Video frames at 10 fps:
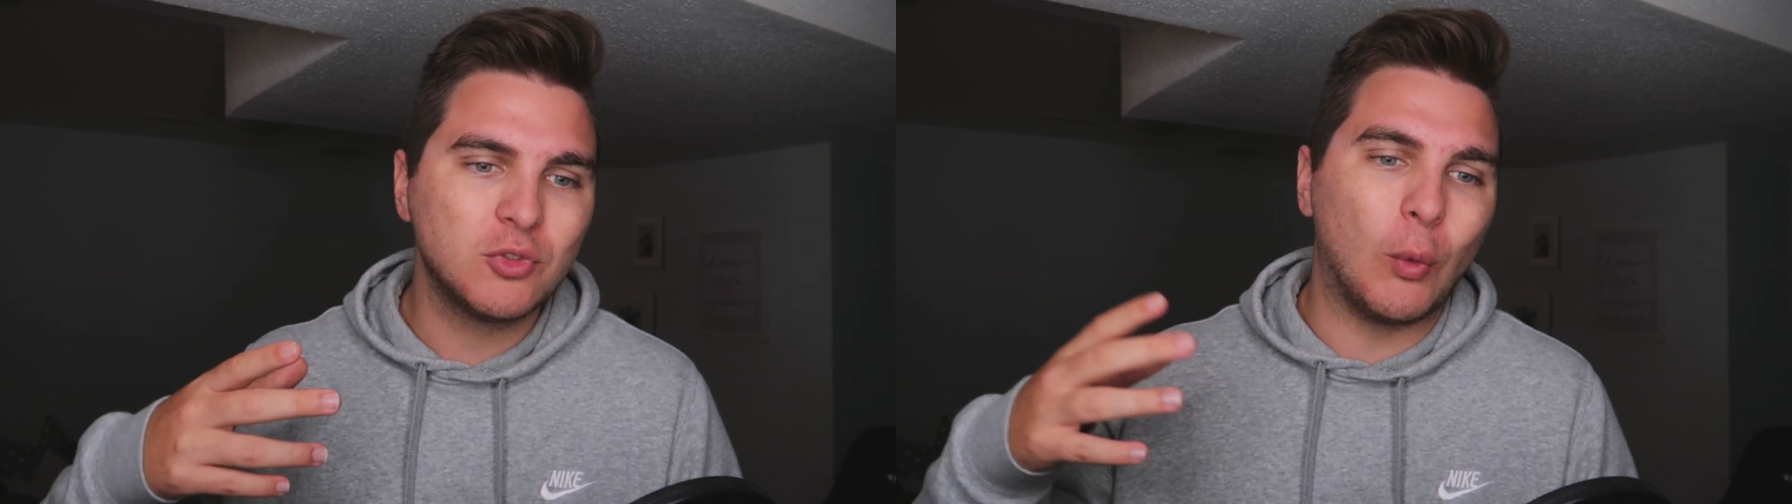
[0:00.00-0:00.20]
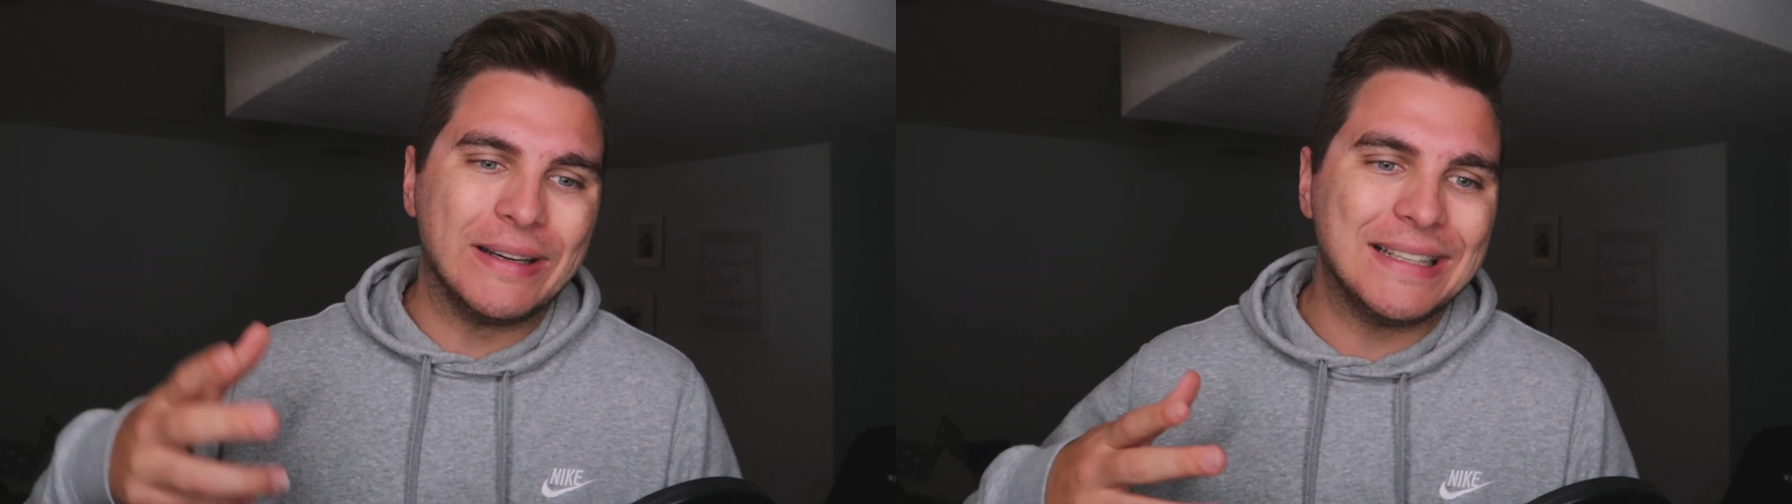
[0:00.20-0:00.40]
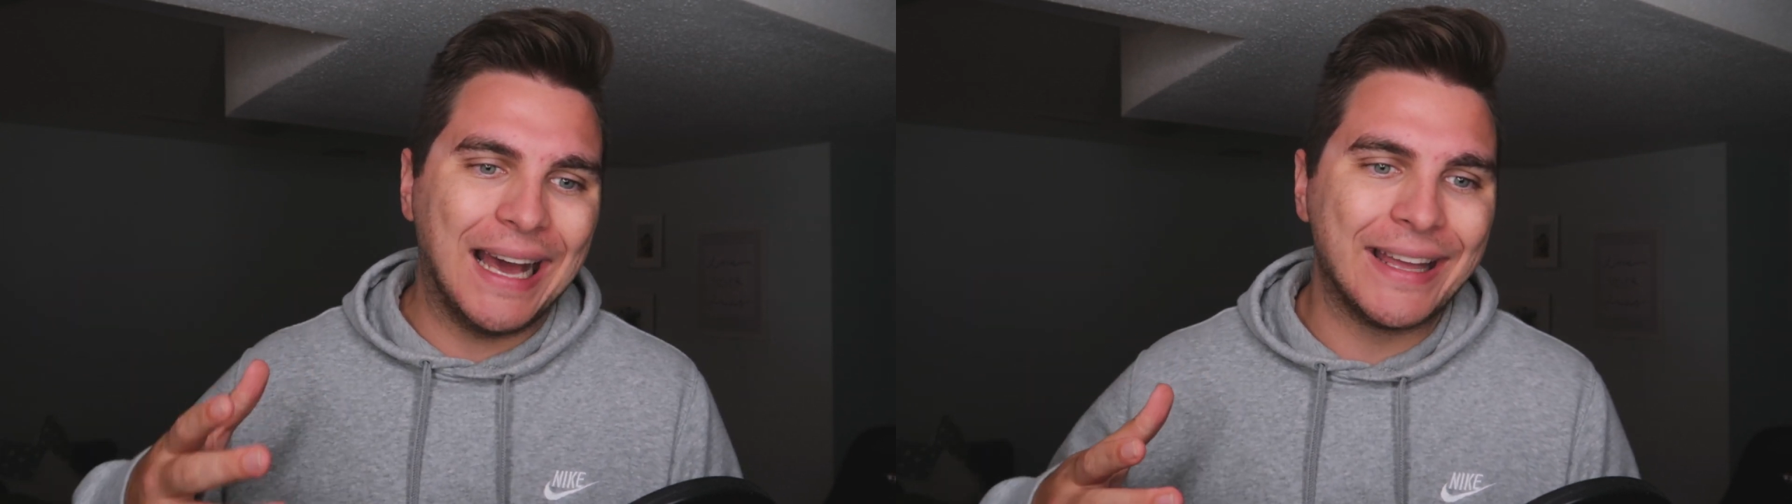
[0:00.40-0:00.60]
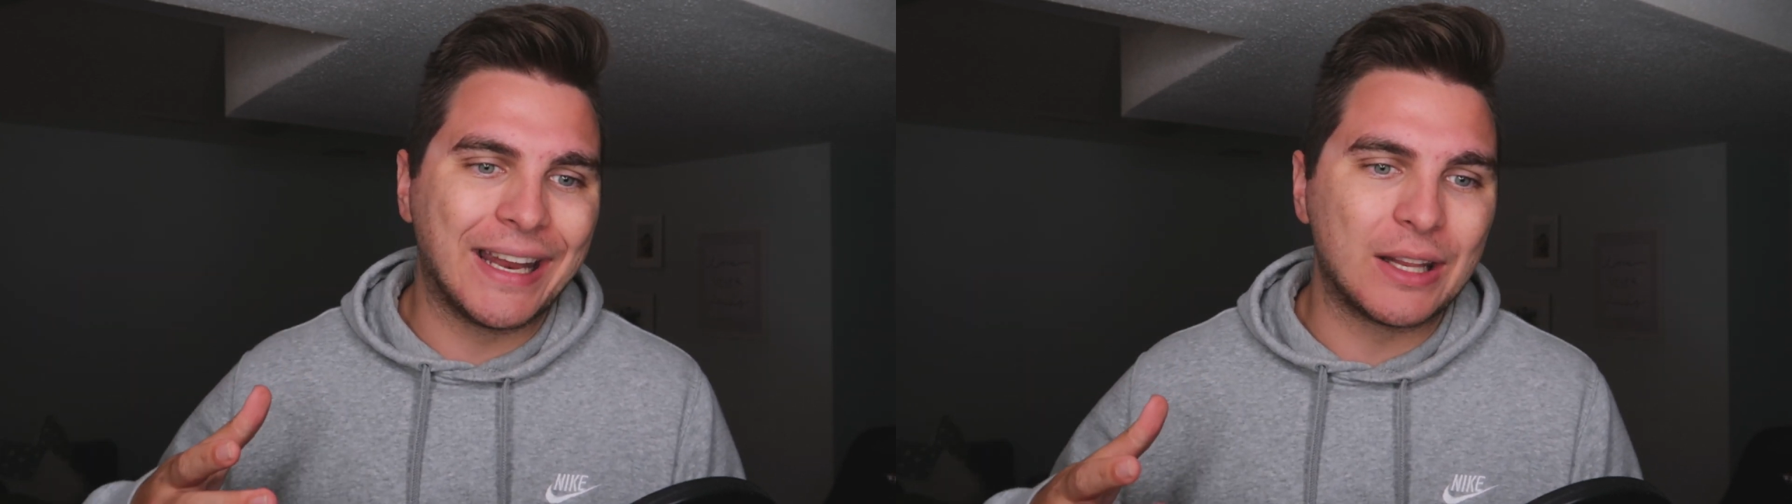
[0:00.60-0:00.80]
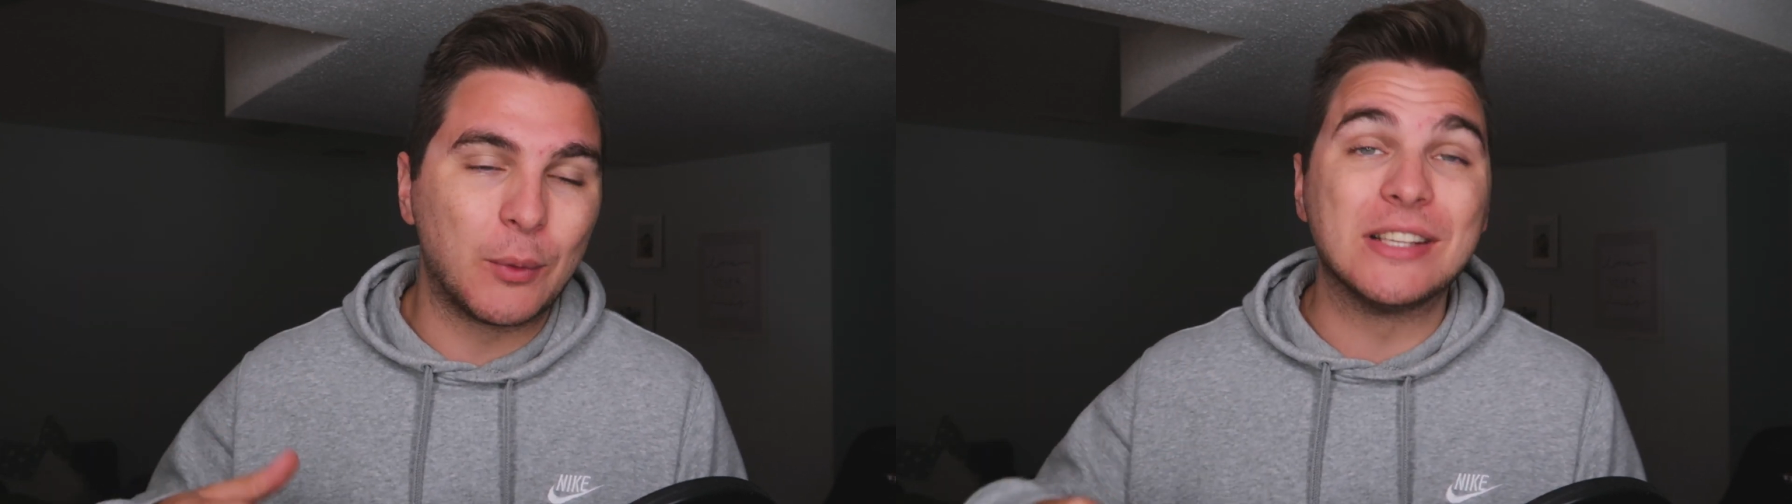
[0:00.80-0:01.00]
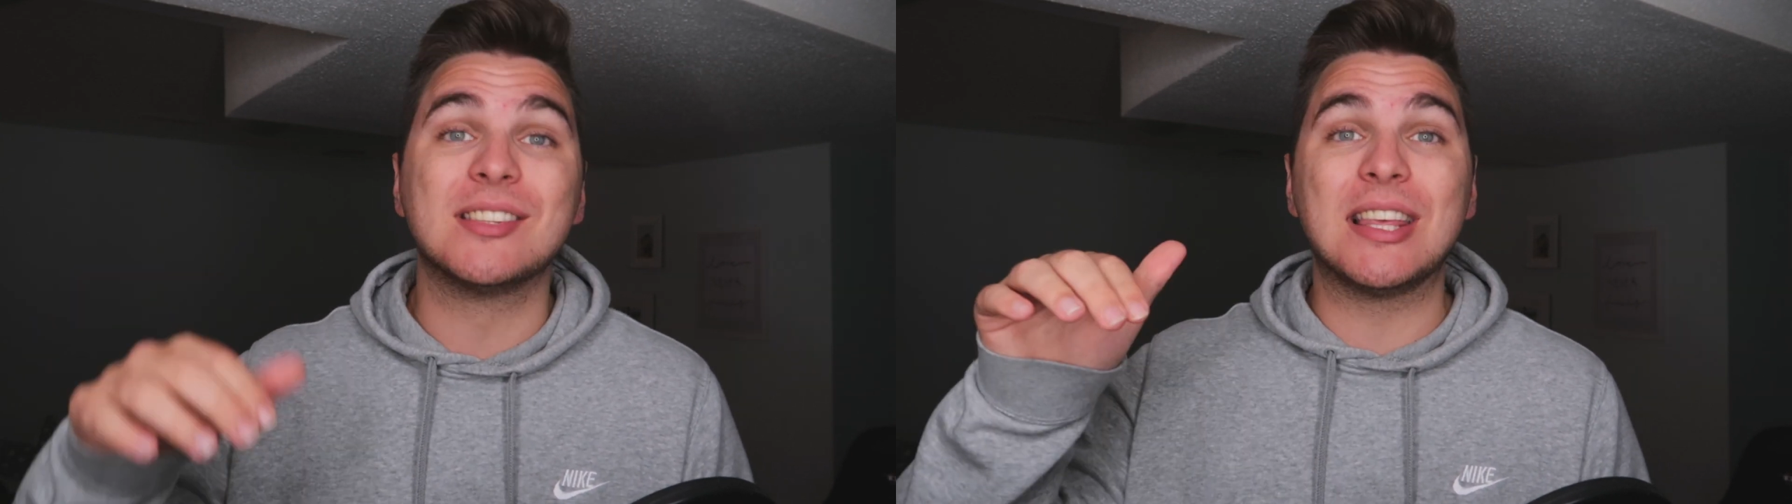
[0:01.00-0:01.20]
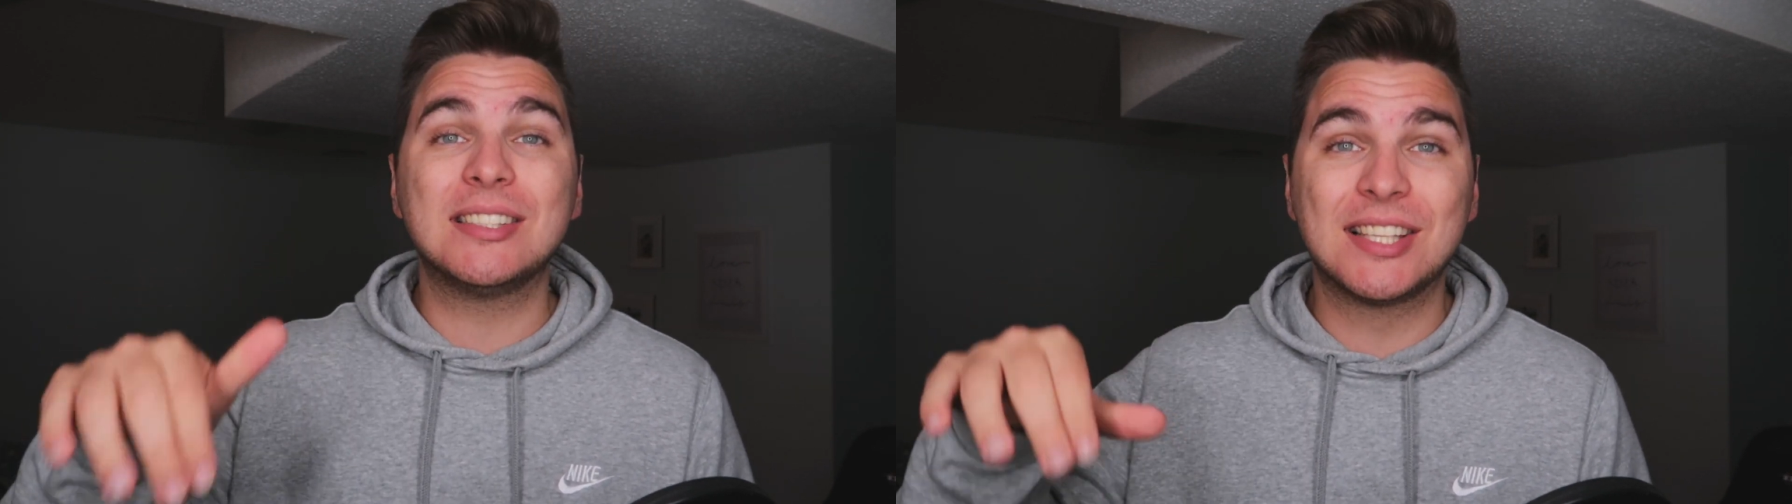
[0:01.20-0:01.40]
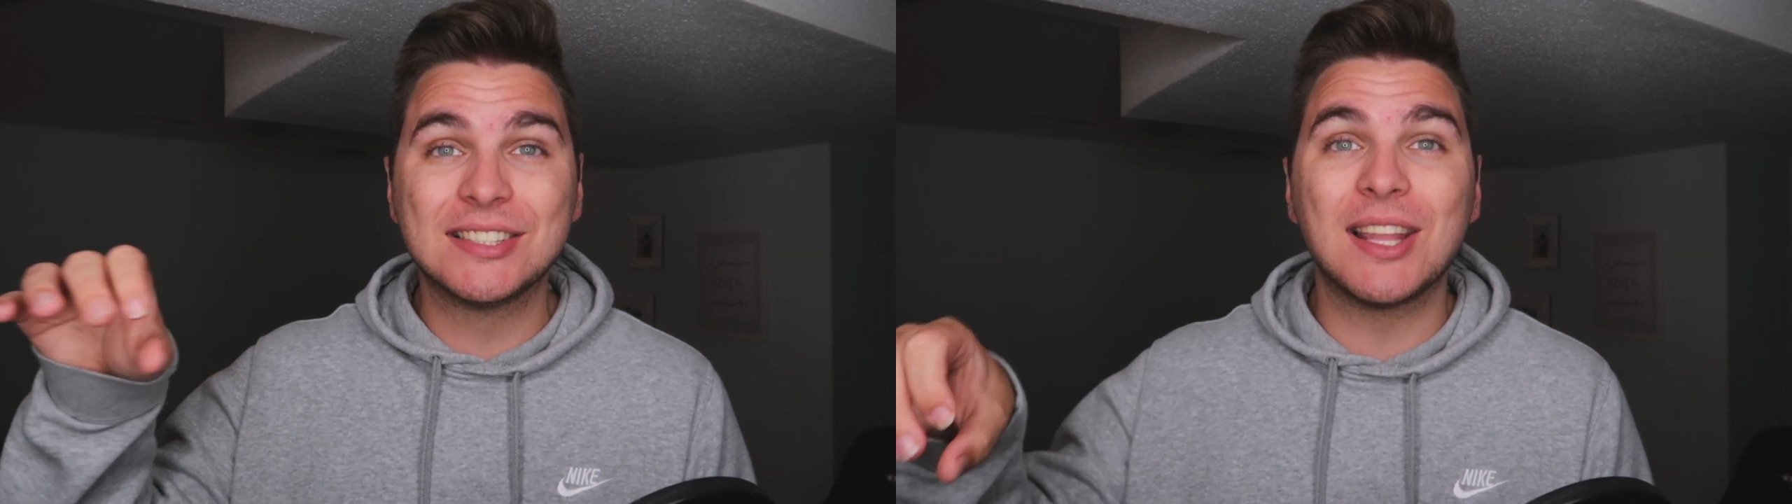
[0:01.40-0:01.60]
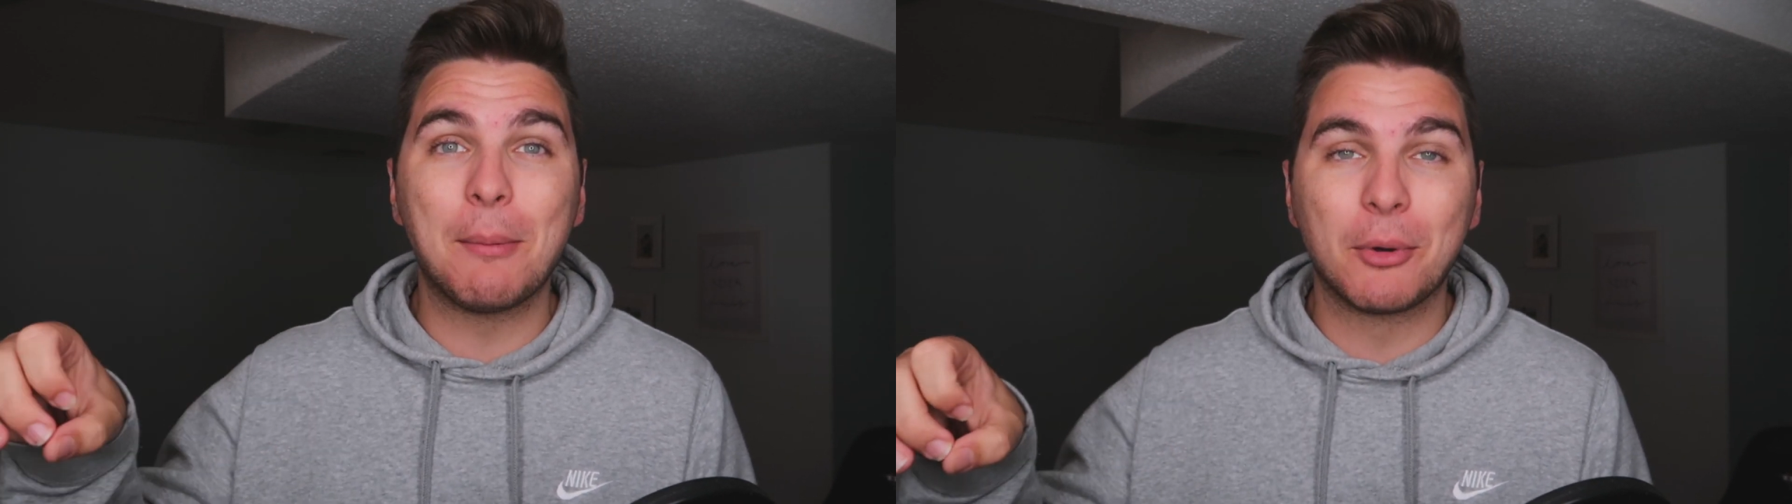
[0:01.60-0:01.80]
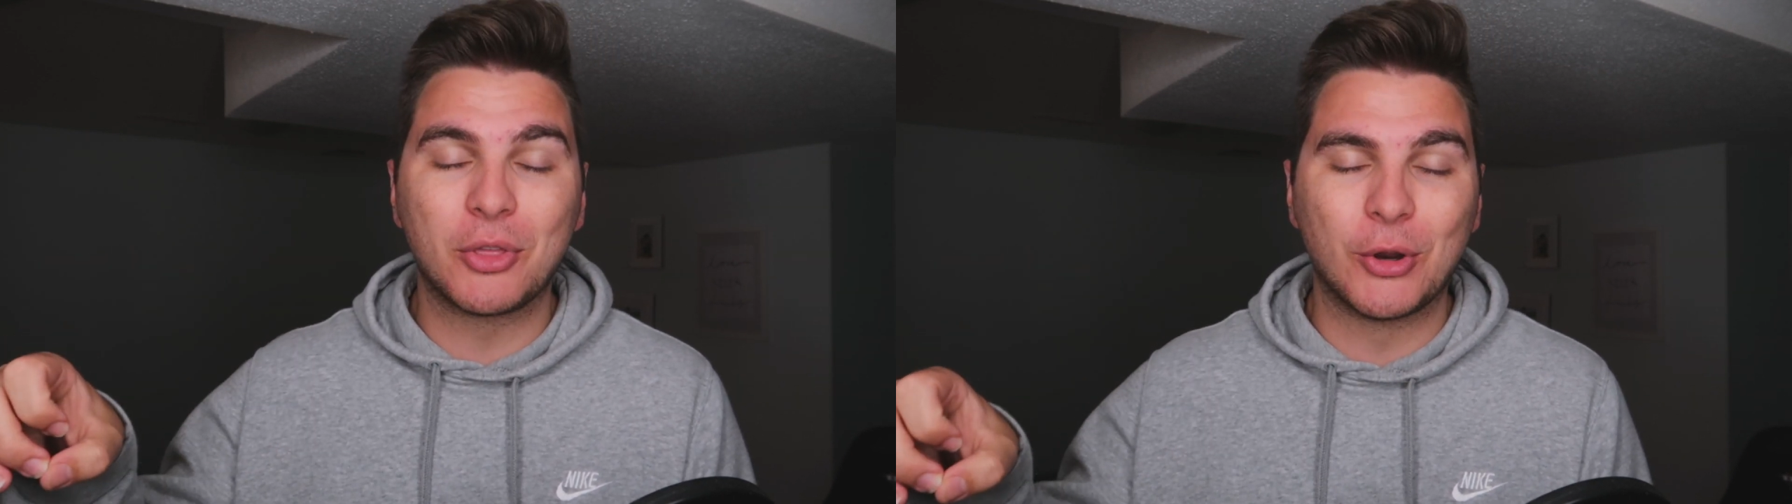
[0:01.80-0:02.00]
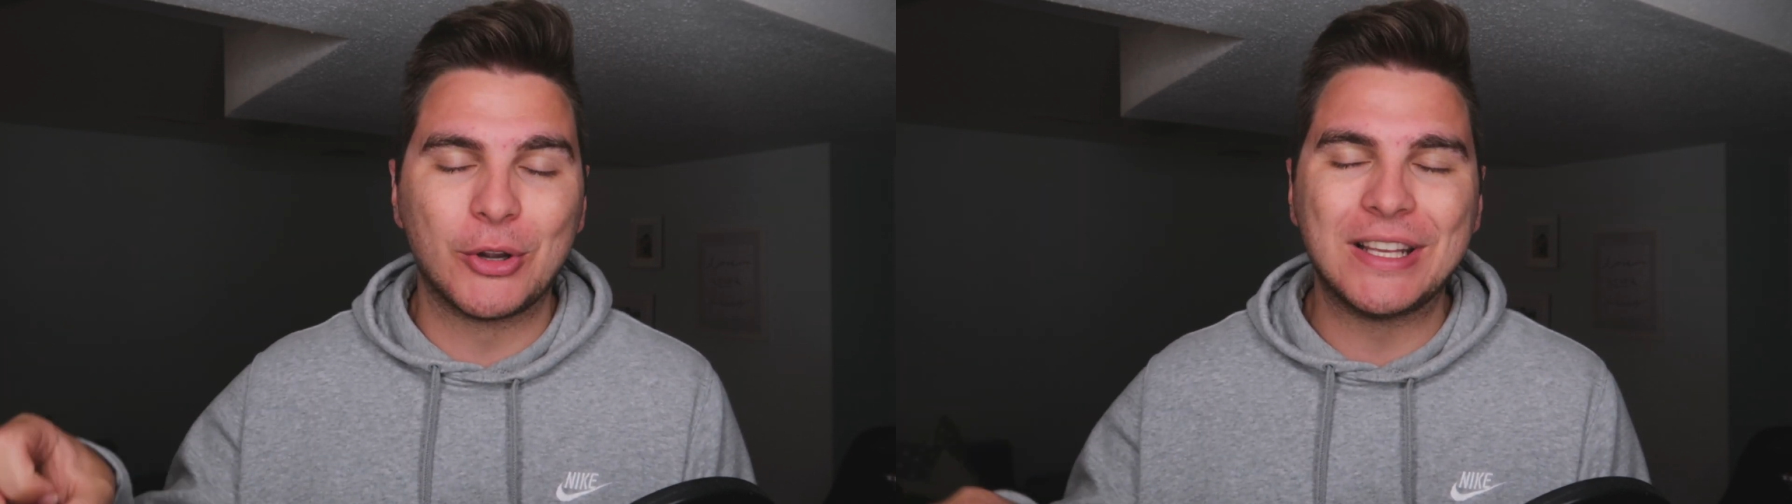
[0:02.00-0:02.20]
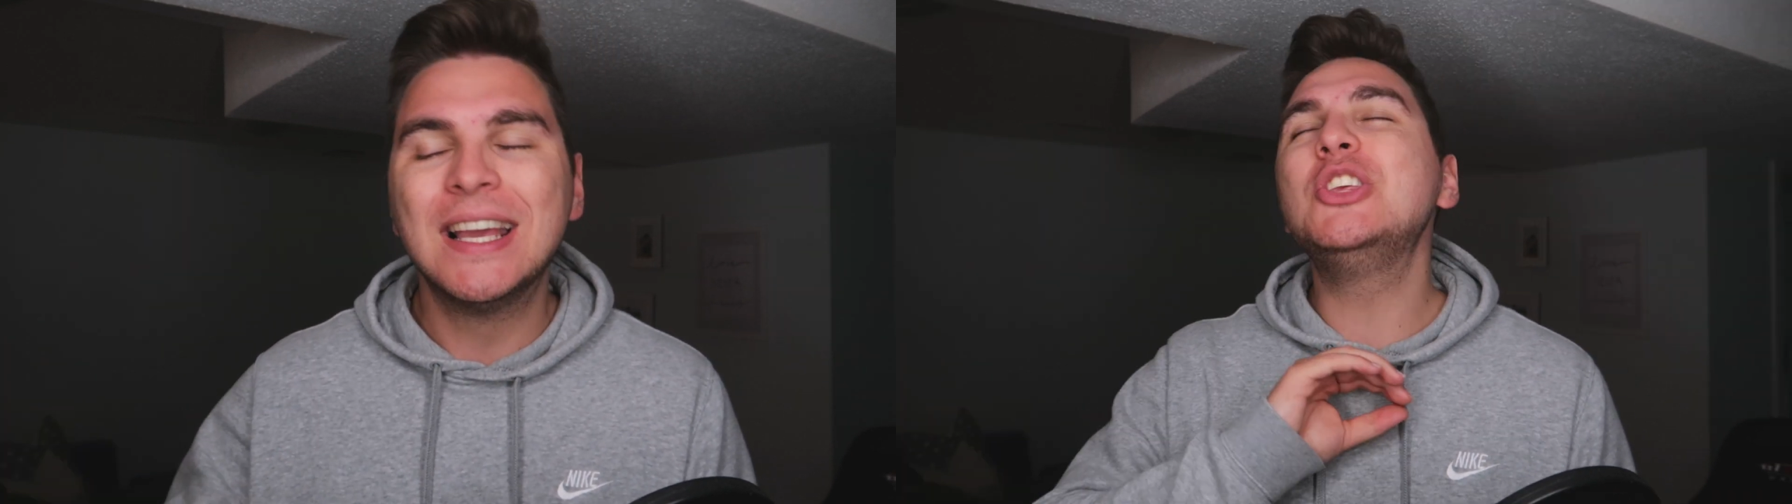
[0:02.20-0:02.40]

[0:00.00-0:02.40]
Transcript: 29 anyways, this is number 30.